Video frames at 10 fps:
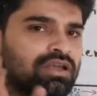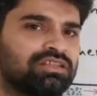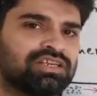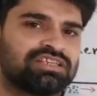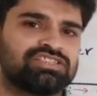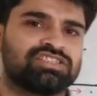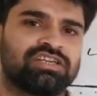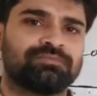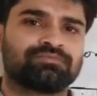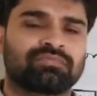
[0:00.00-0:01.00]
in the
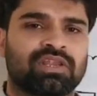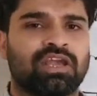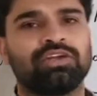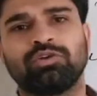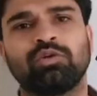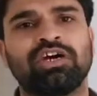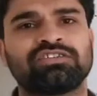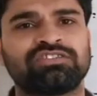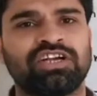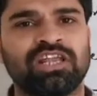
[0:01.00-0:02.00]
kitchen and you are
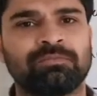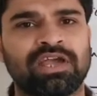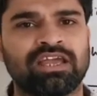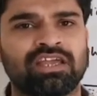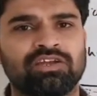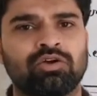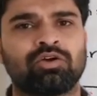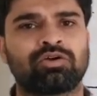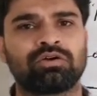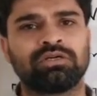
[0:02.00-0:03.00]
studying back in your